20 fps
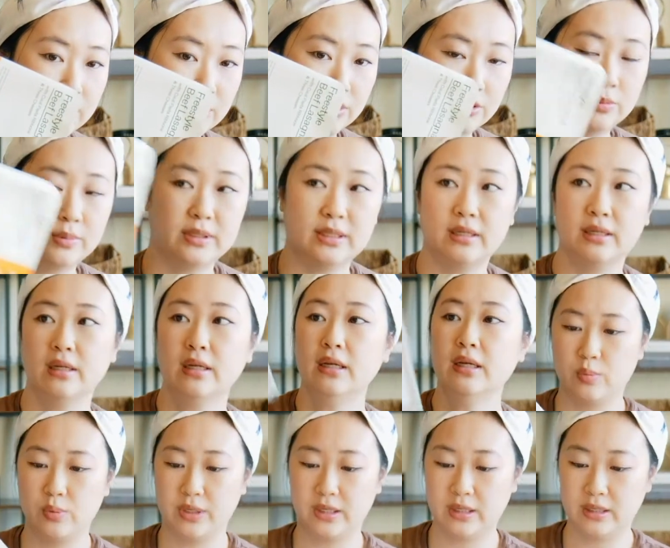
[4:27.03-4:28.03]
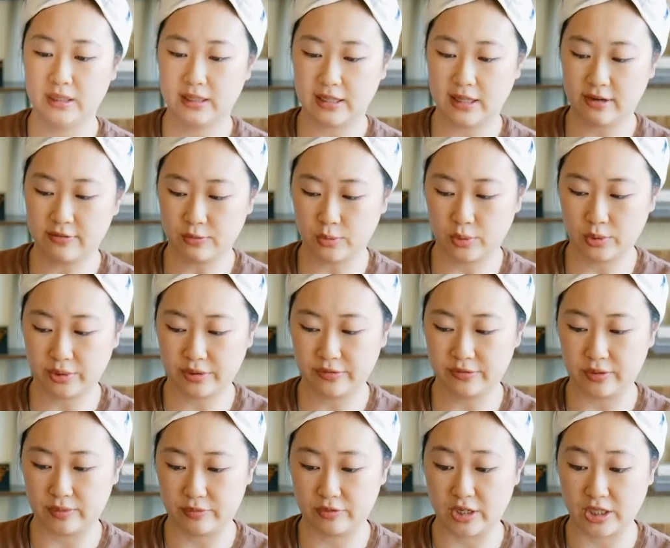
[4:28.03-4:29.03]
when you open it. We love ordering
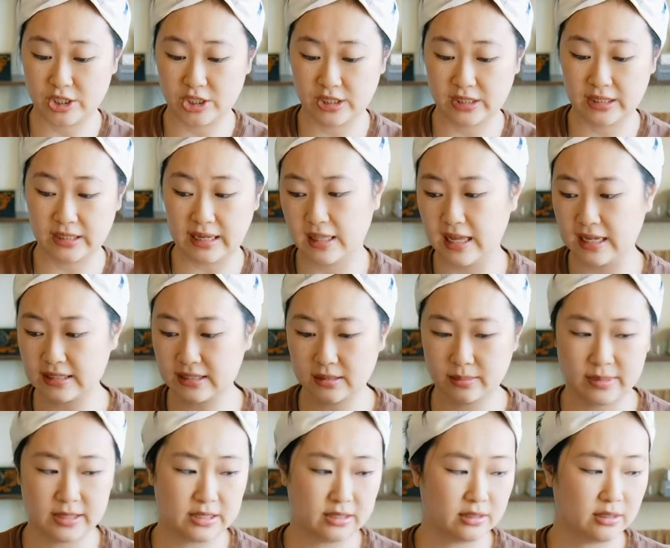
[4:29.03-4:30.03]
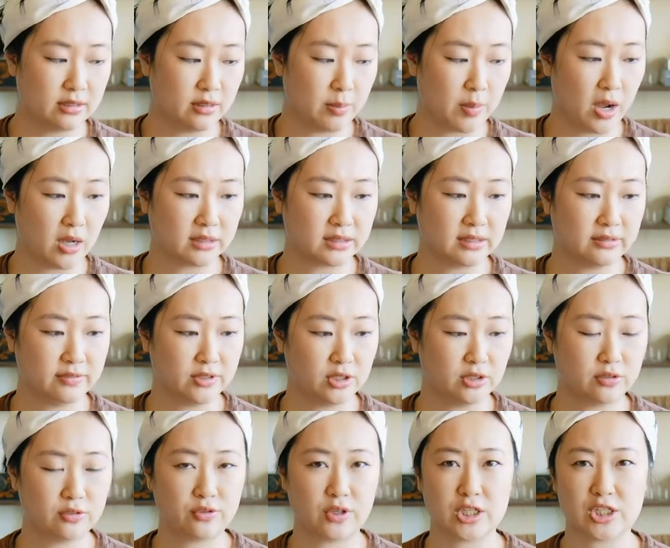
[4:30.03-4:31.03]
from Freshly. The last time I did an unboxing
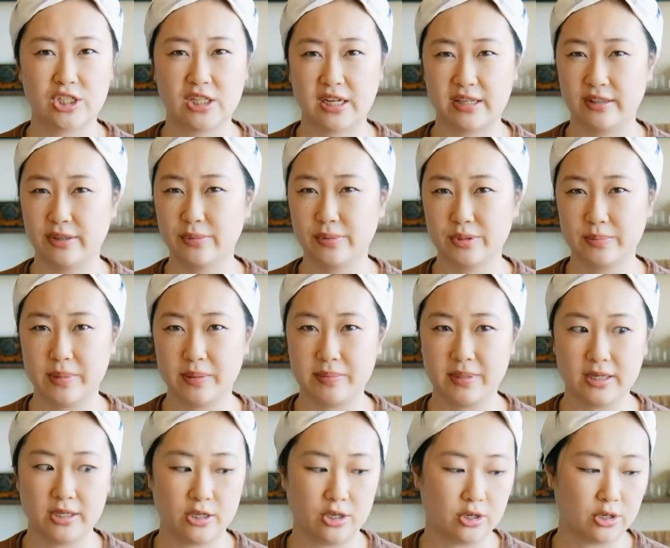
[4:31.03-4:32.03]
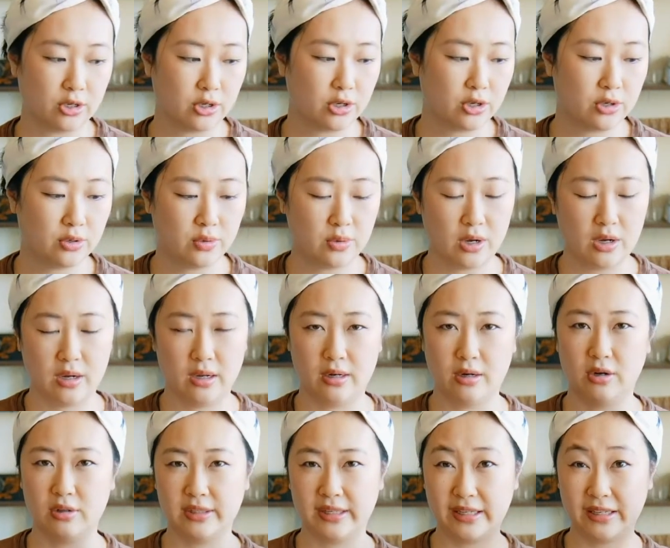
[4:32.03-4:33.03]
video of Freshly, I think was maybe a year ago, and
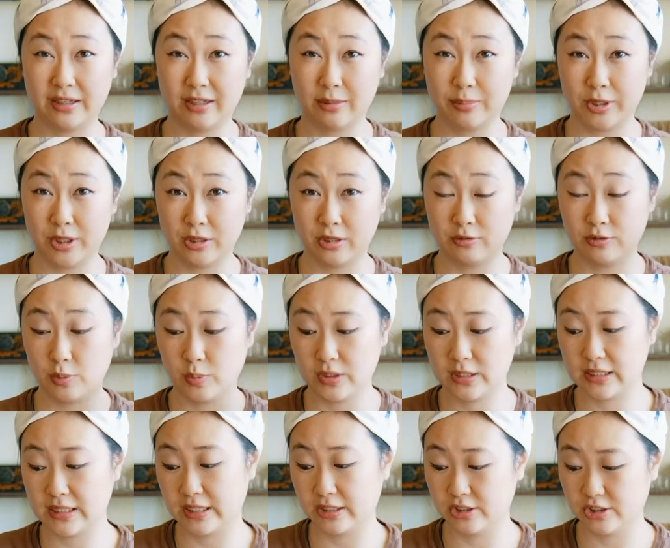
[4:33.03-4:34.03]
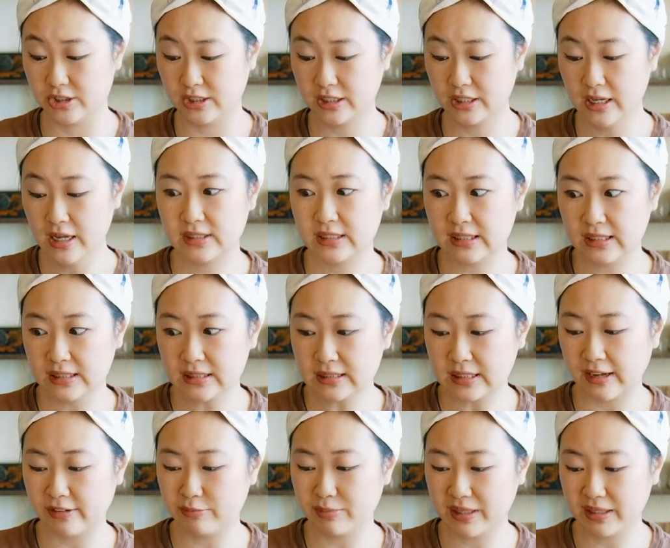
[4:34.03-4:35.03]
I'll link it up here if you want to take a look. Since
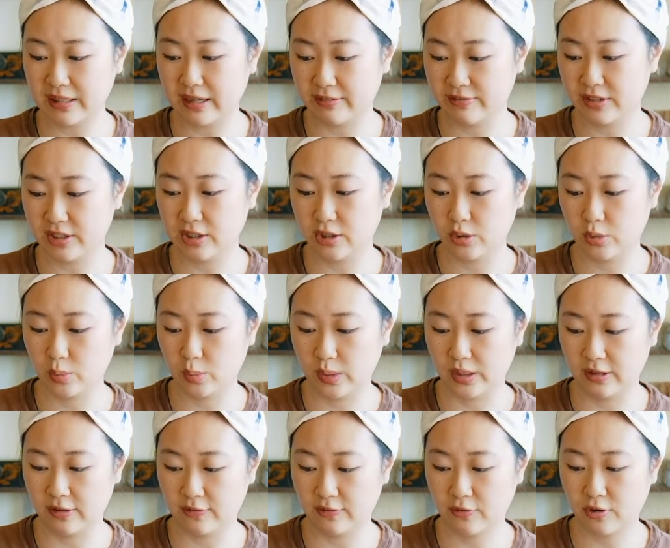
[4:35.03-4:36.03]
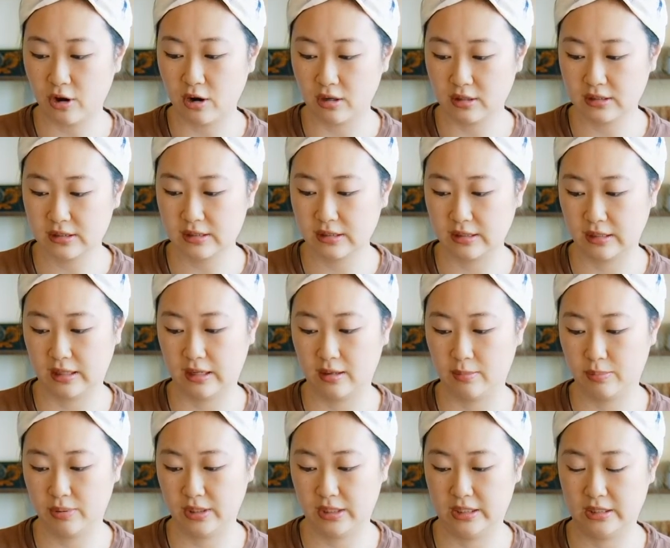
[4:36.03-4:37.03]
I've made that video, we've constantly
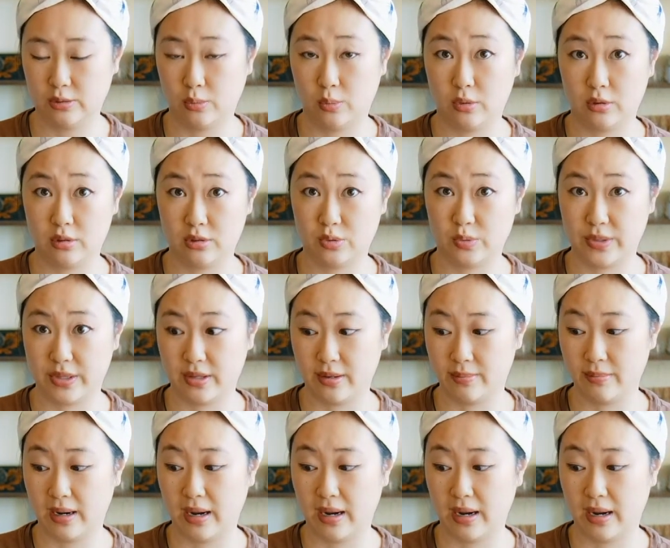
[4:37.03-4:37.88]
placed orders with them.